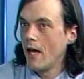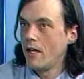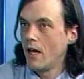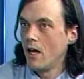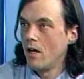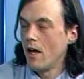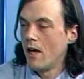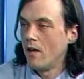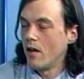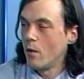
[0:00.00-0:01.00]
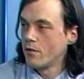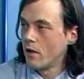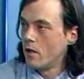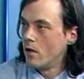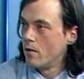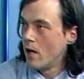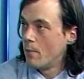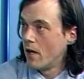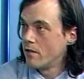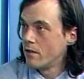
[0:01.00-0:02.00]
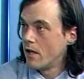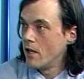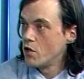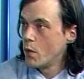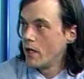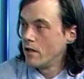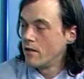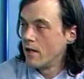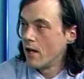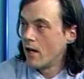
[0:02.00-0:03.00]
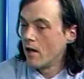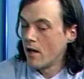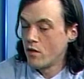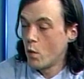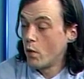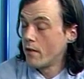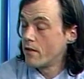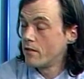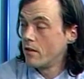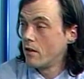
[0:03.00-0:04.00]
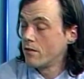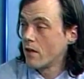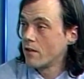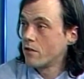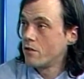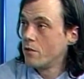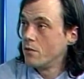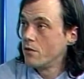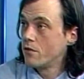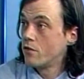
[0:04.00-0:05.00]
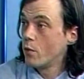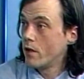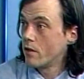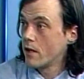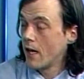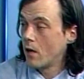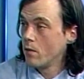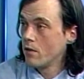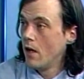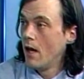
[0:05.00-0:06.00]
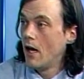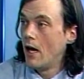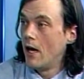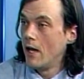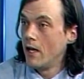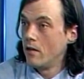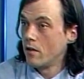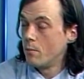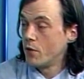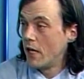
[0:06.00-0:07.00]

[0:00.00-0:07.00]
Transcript: we had, uh, uh, I was on a, a, bus and I tweeted, the, uh, i quoted the city of Saskatoon's Twitter account uh, in